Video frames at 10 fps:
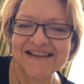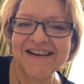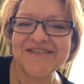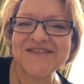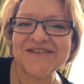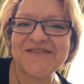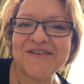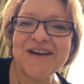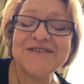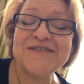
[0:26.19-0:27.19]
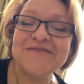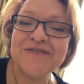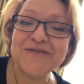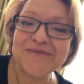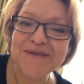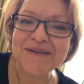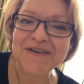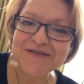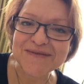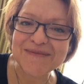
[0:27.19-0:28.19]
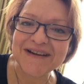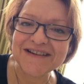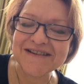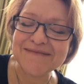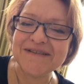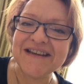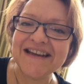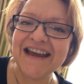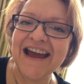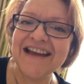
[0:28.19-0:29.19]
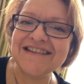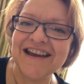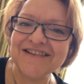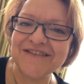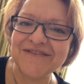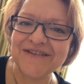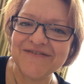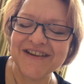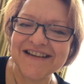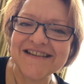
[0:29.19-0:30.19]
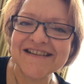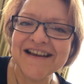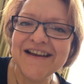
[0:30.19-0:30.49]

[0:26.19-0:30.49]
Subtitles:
And also, too few women are submitting to speak at technical events,